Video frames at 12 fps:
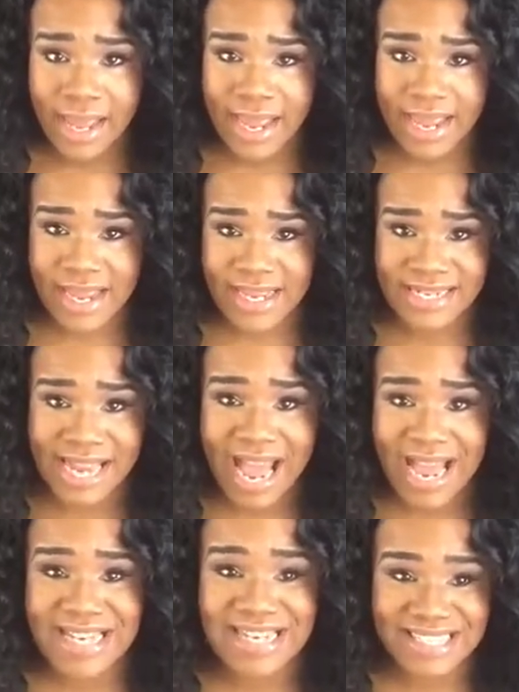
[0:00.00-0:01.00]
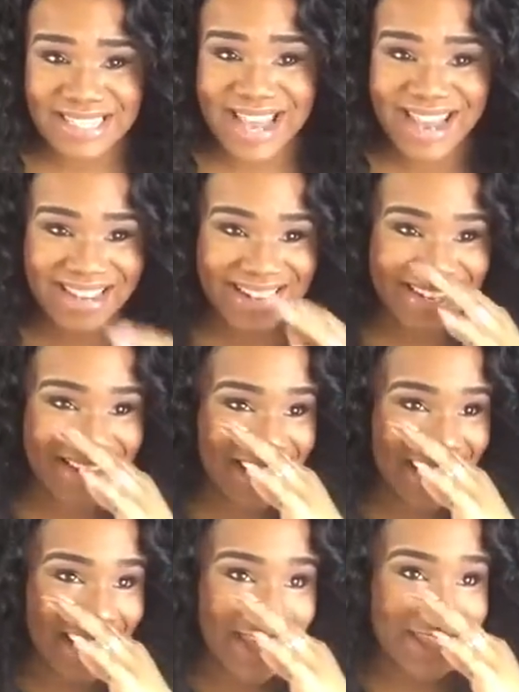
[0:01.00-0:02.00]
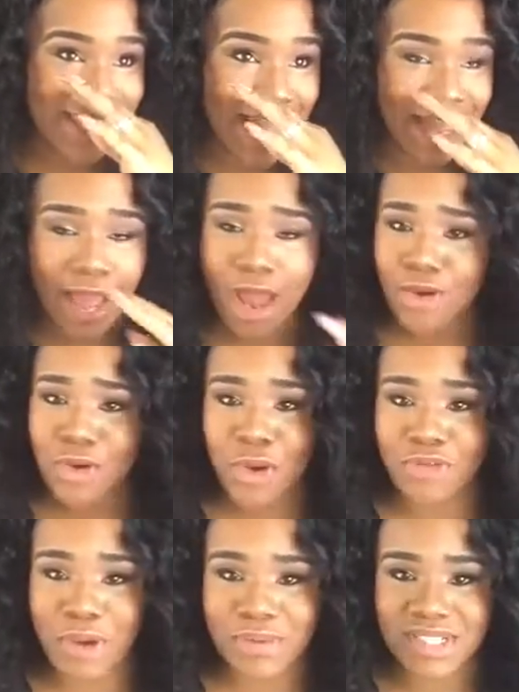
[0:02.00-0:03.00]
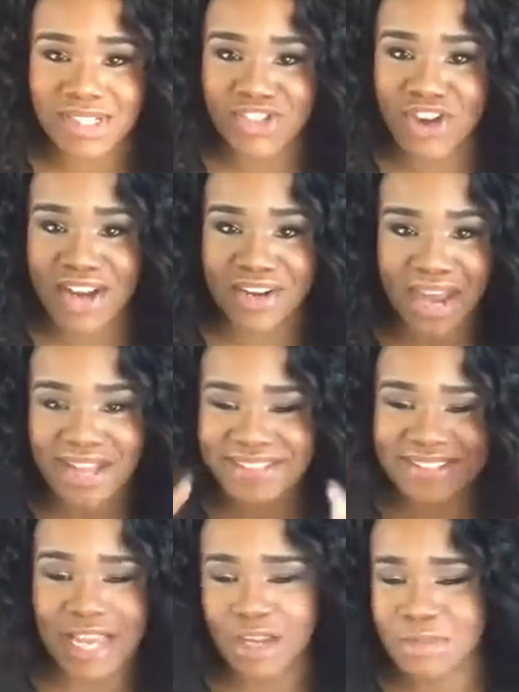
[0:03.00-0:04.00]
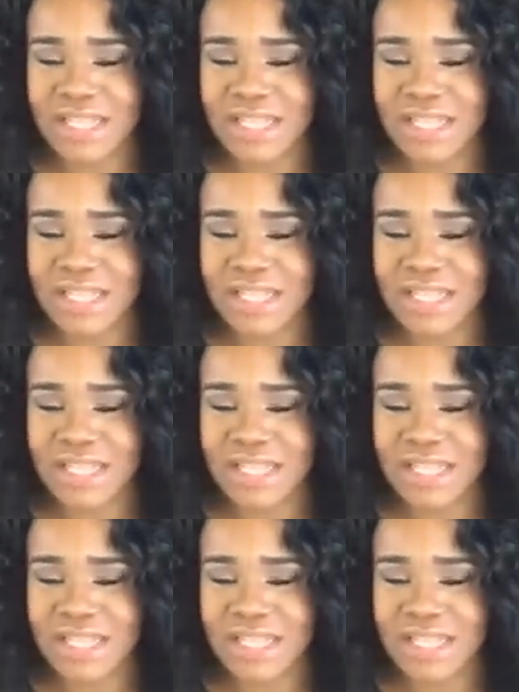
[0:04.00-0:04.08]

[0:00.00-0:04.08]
And I decided that, I don't know if I was just trying to like psych